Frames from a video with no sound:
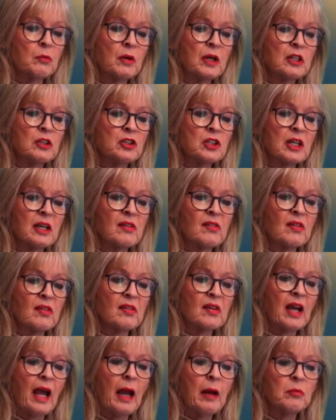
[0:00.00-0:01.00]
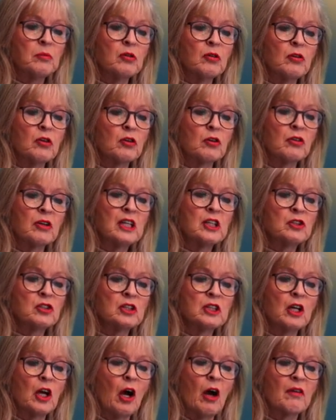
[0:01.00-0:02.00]
when Jesus came to the
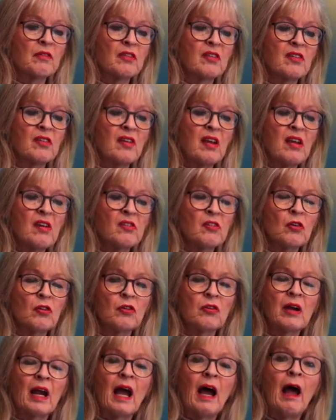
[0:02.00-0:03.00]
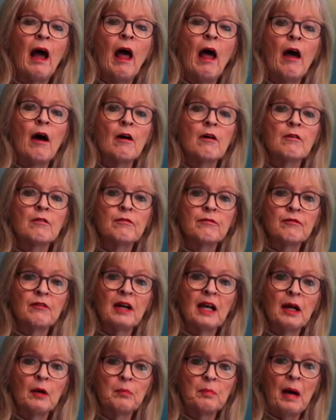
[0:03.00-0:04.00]
region of Caesarea
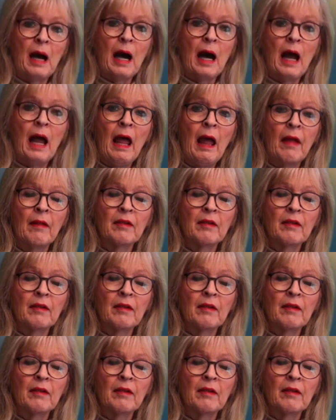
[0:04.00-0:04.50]
Philippi,